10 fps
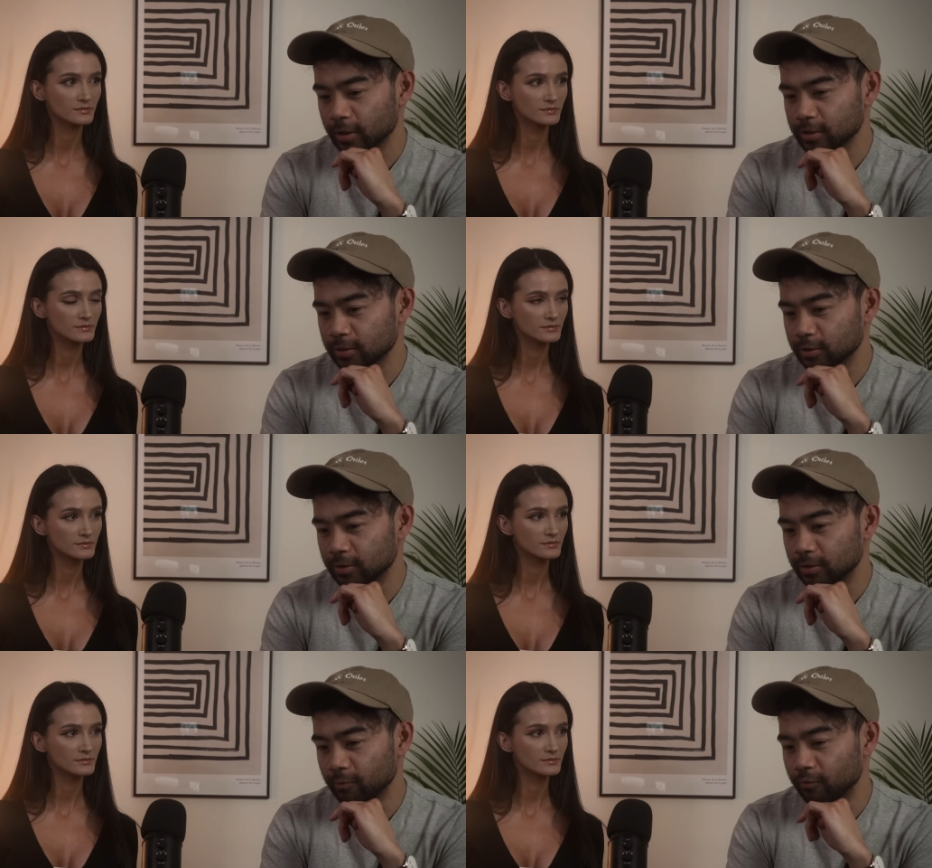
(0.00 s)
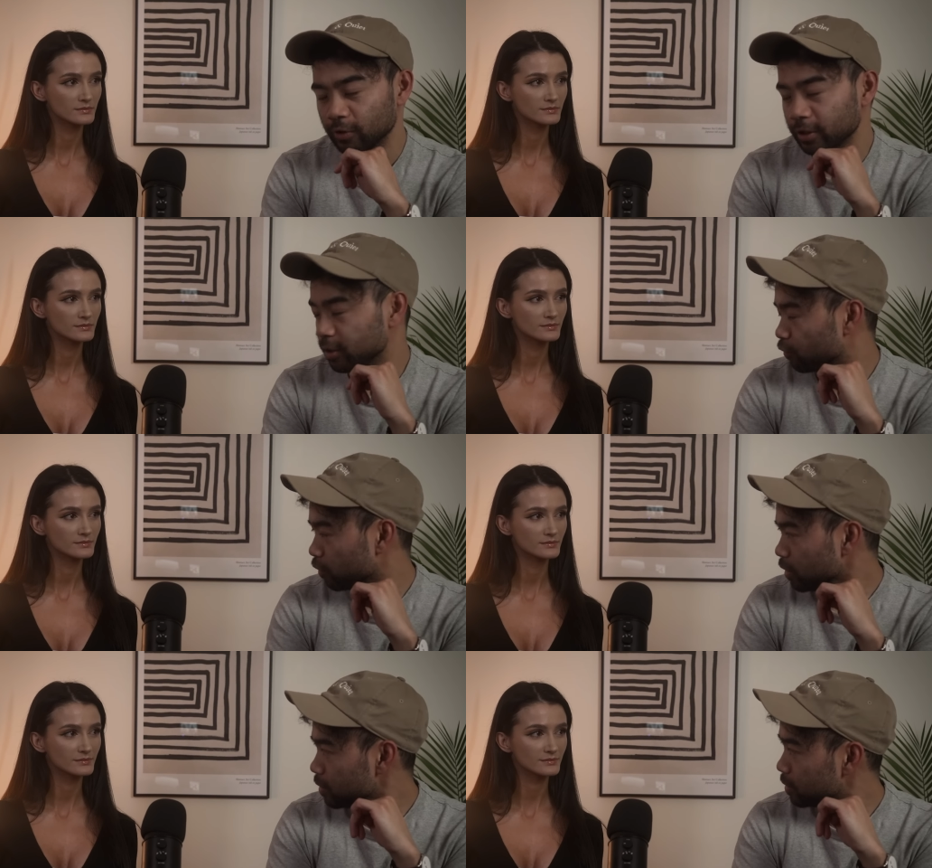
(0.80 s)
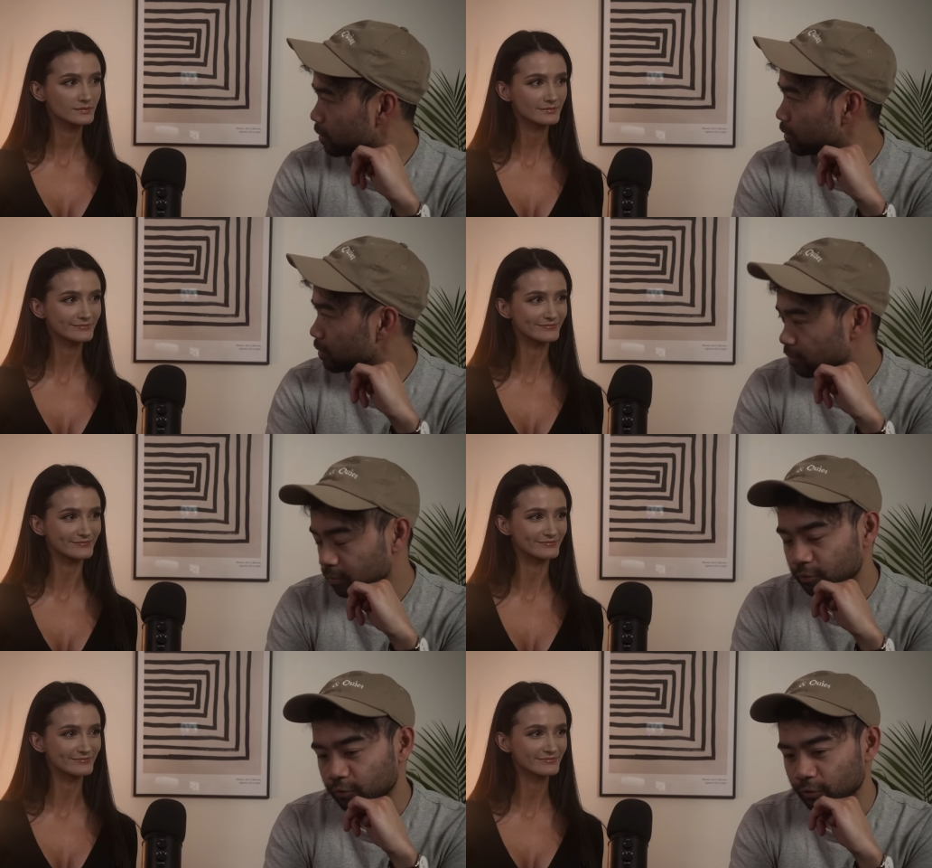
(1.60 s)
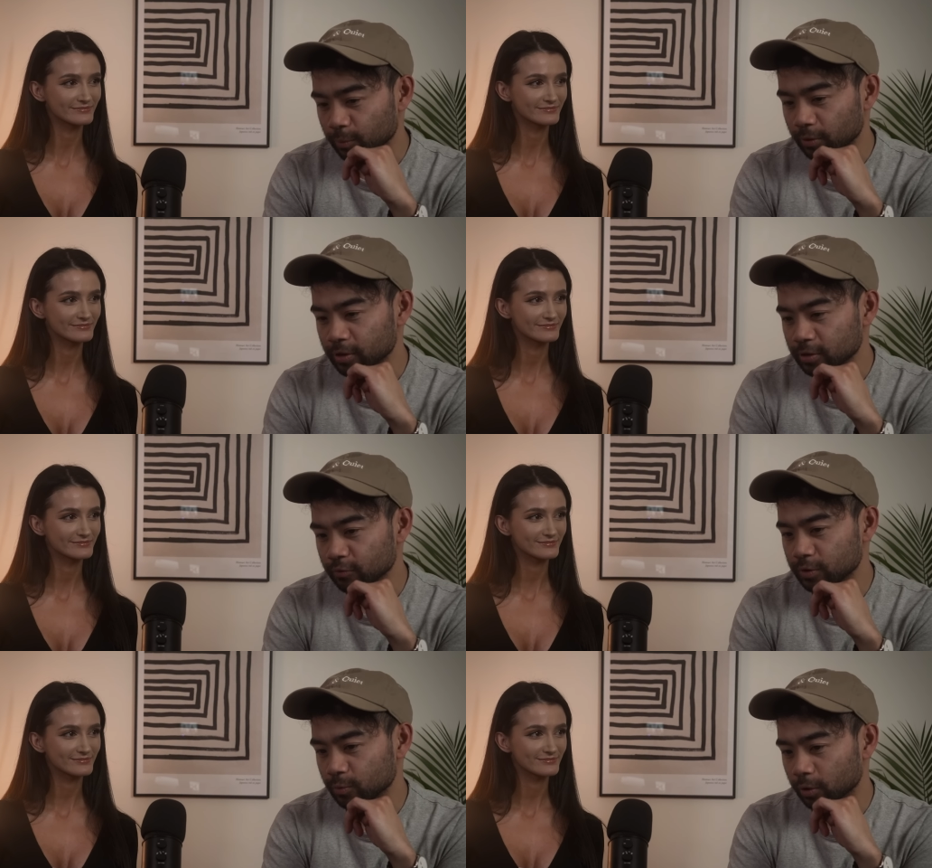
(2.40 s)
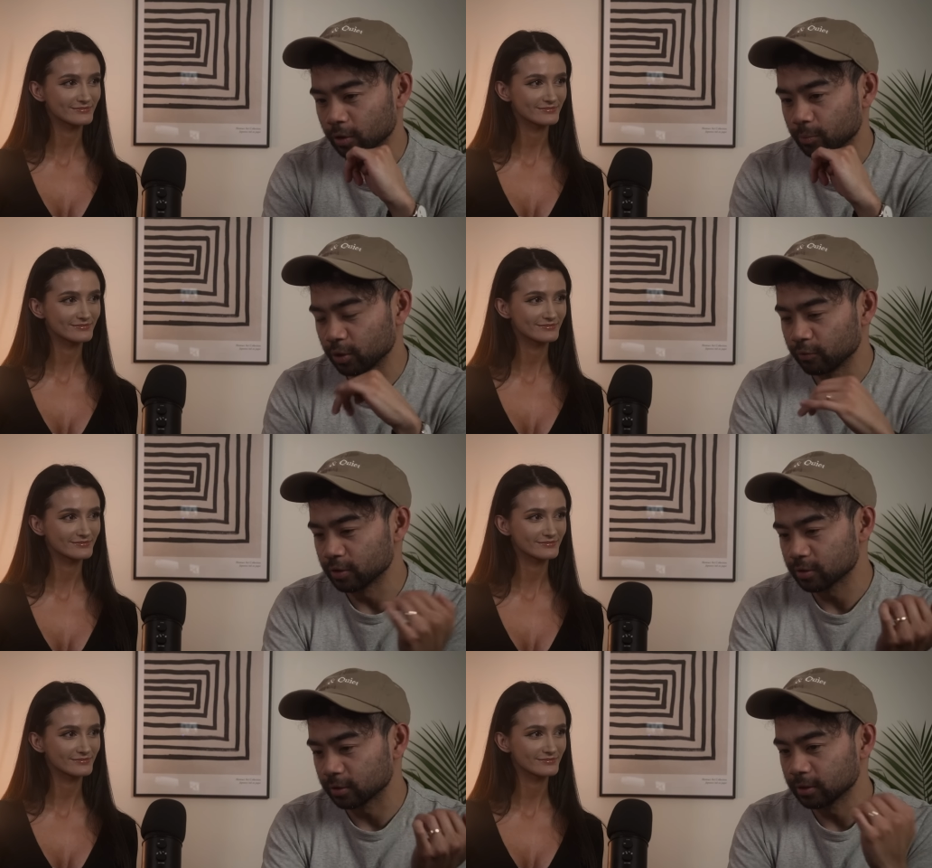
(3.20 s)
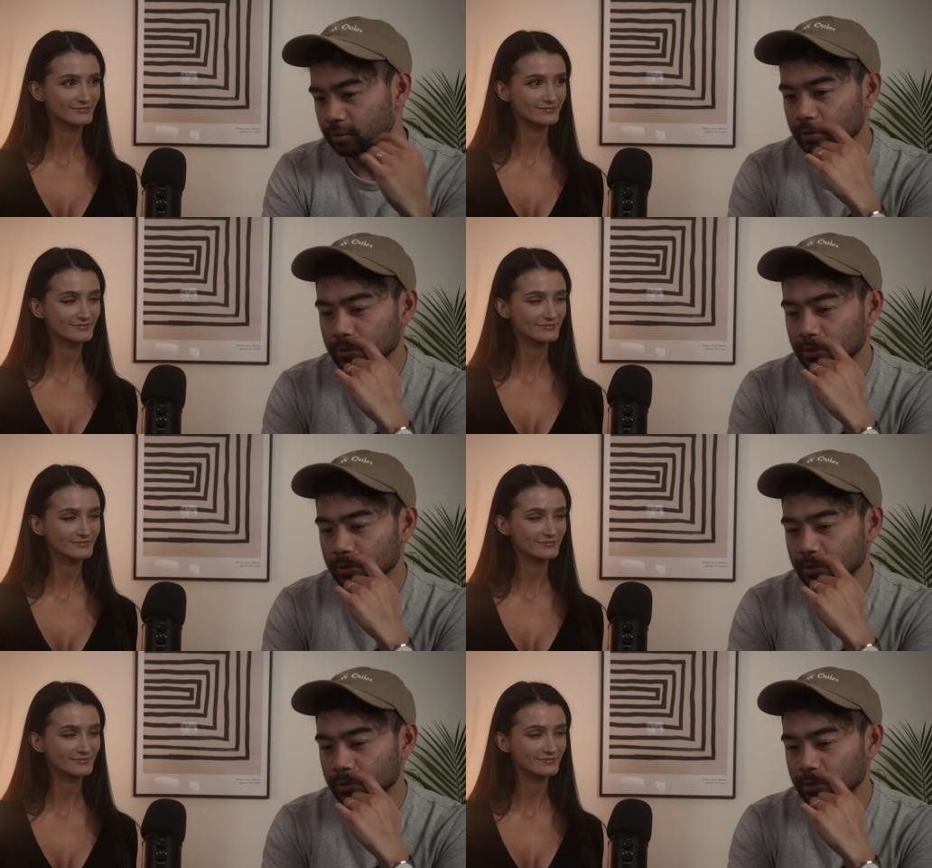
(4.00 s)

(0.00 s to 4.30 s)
Speaker 1: it's very different mm-hmm. from the rest of his work previously.